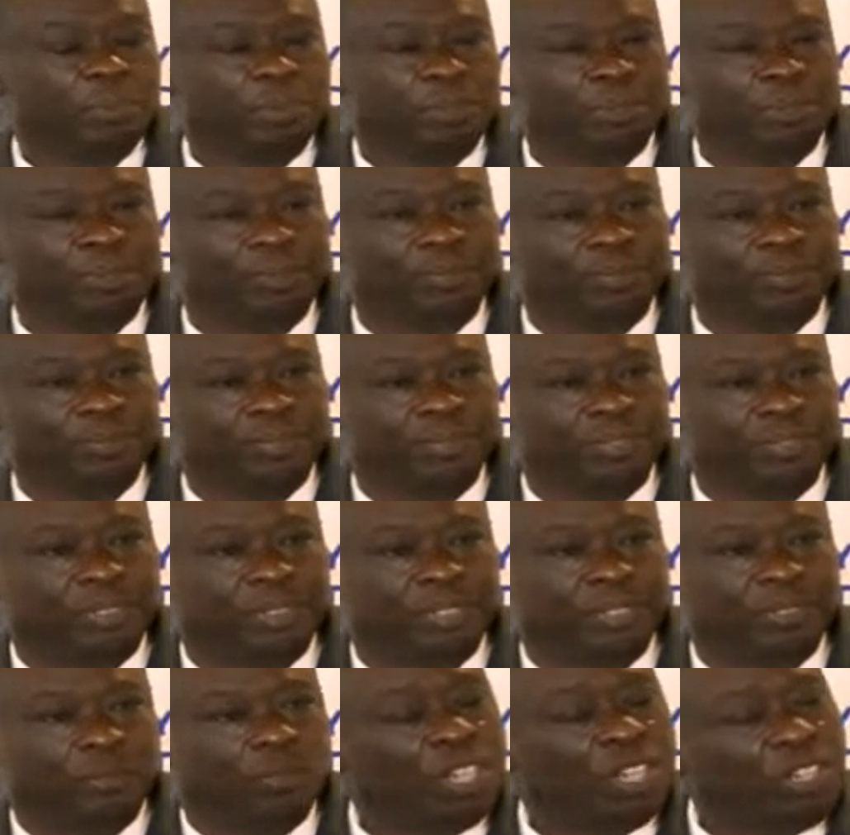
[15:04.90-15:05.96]
people,
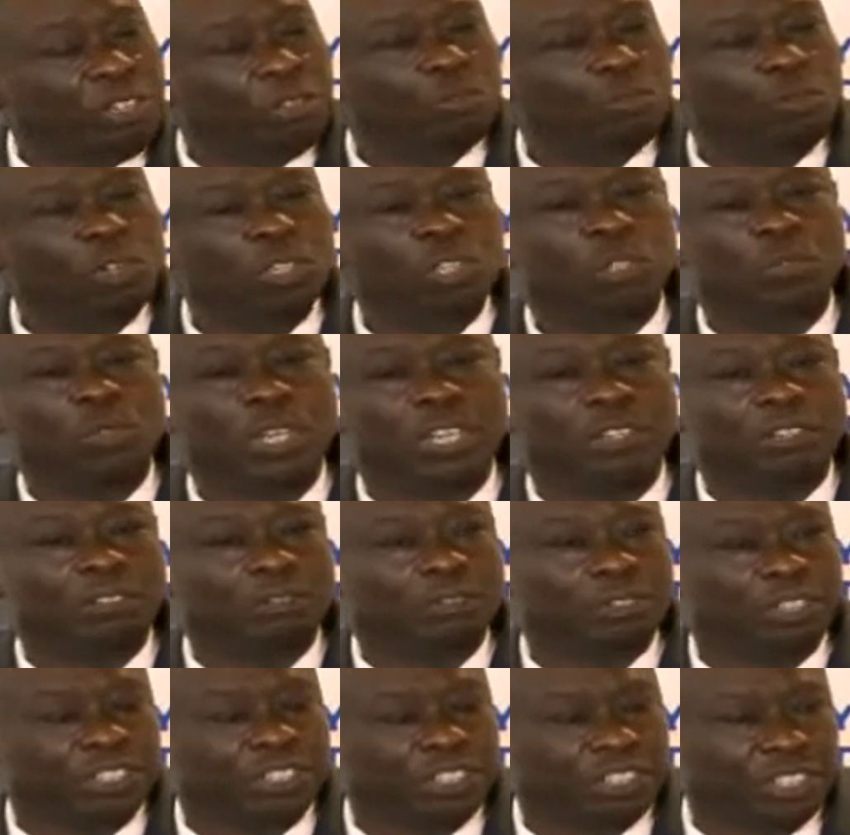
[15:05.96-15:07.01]
when you walk to an
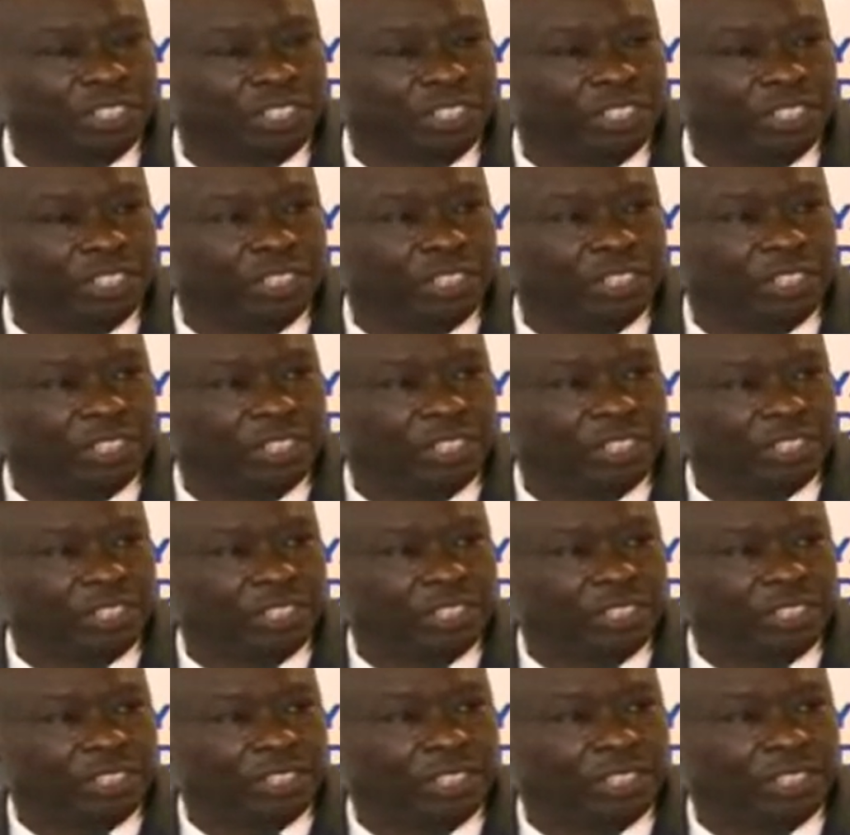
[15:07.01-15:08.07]
office,
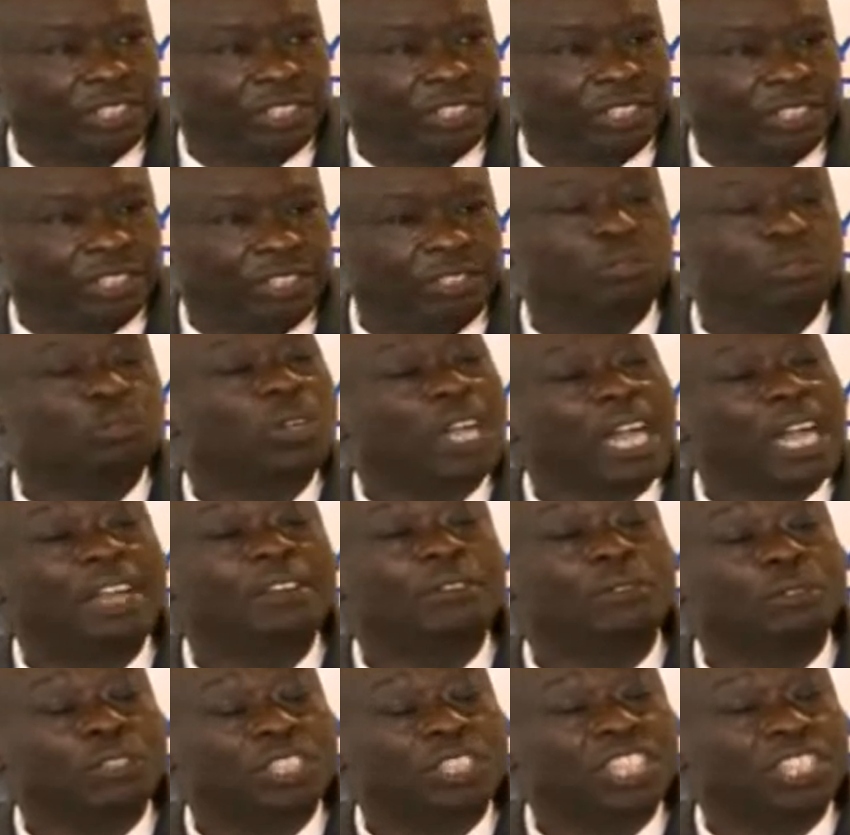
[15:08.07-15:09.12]
you
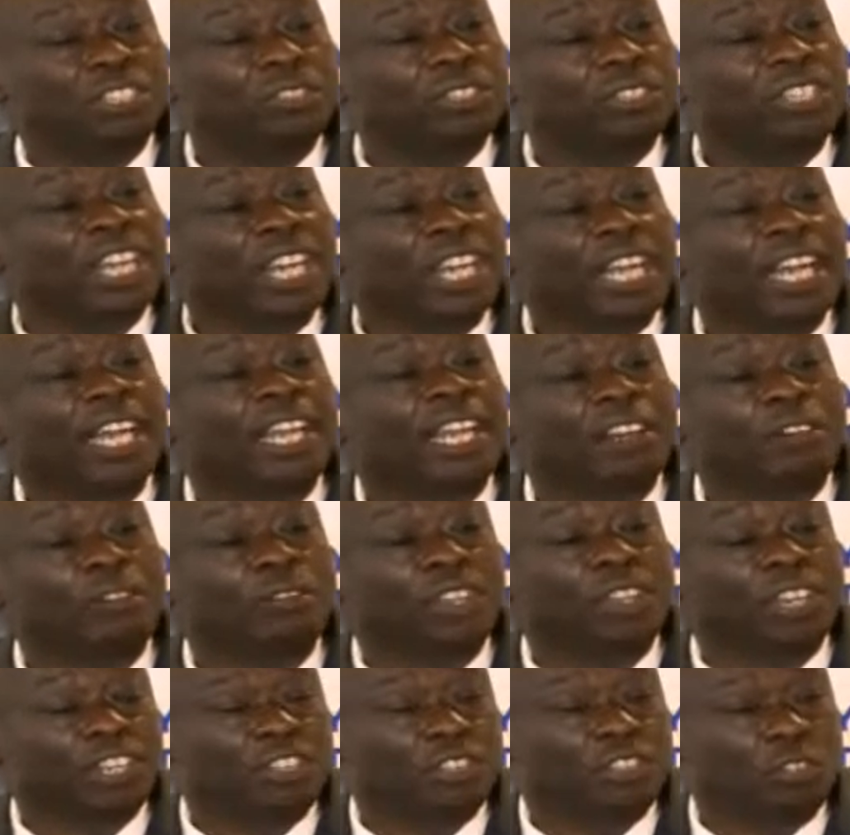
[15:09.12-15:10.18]
cannot tell the color
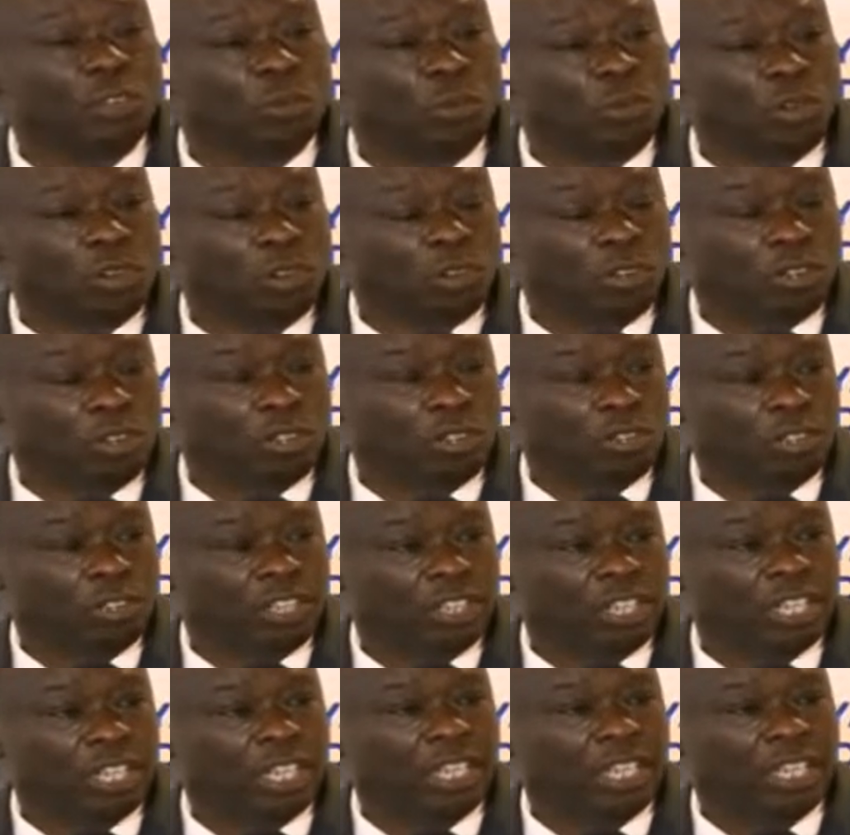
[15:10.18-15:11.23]
of the regional wall,
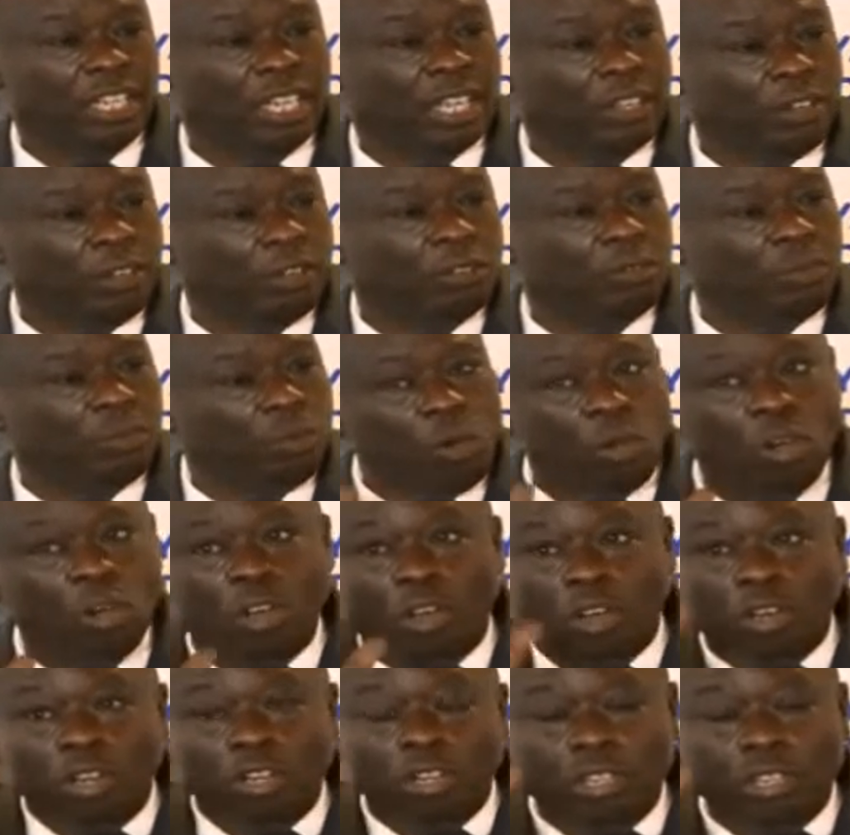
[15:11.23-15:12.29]
the, the, the uh,
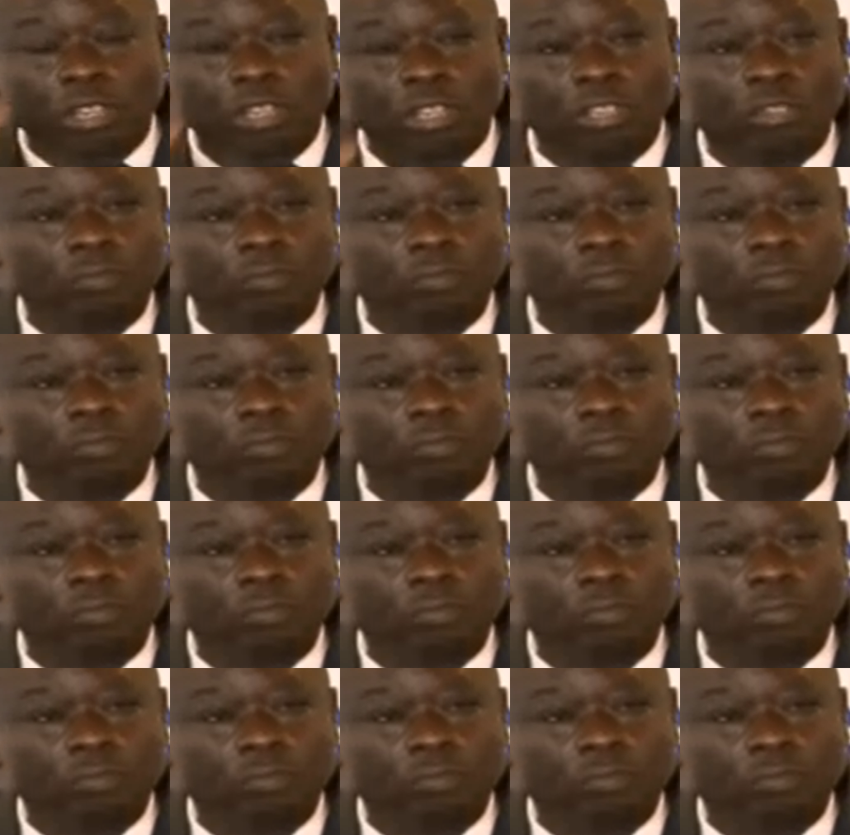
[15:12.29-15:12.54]
wall,